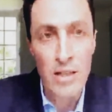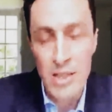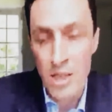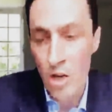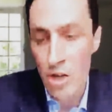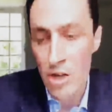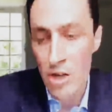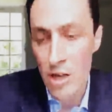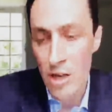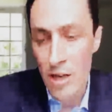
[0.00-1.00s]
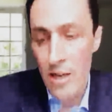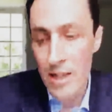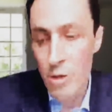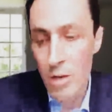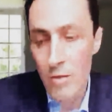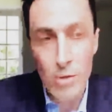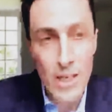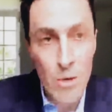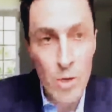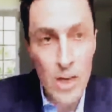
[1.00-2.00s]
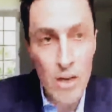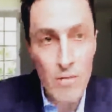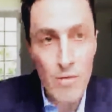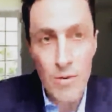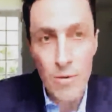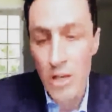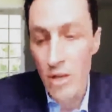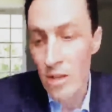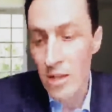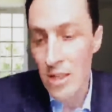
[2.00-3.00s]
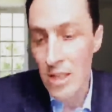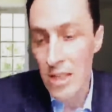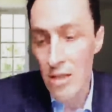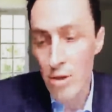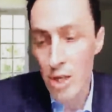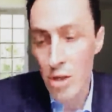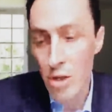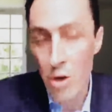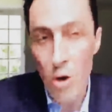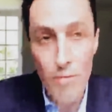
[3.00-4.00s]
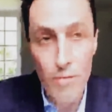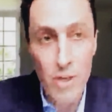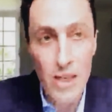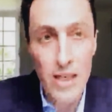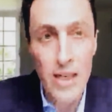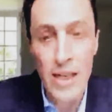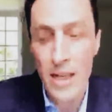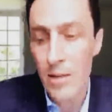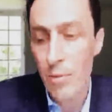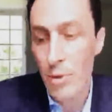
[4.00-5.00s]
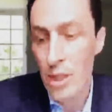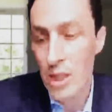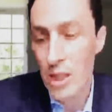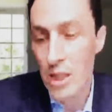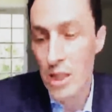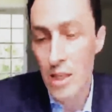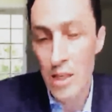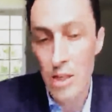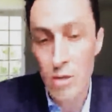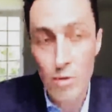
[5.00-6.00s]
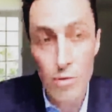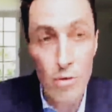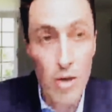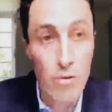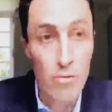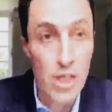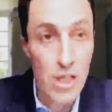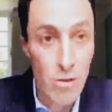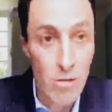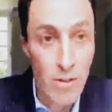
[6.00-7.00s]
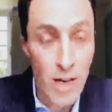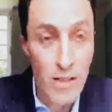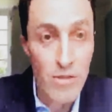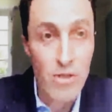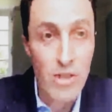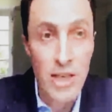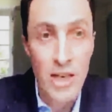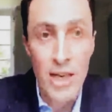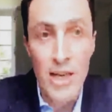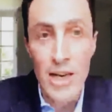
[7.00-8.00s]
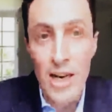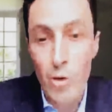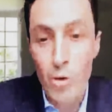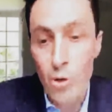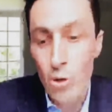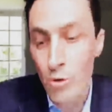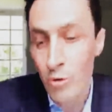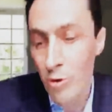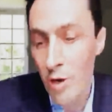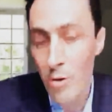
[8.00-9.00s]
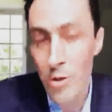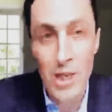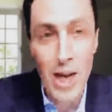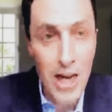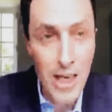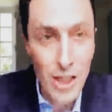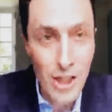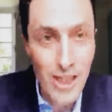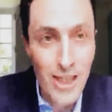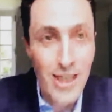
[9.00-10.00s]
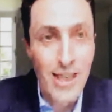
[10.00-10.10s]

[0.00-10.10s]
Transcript: in stocks that you have to get rid of. We're not in this situation, hopefully, which is good for our residual values and also good for our cash.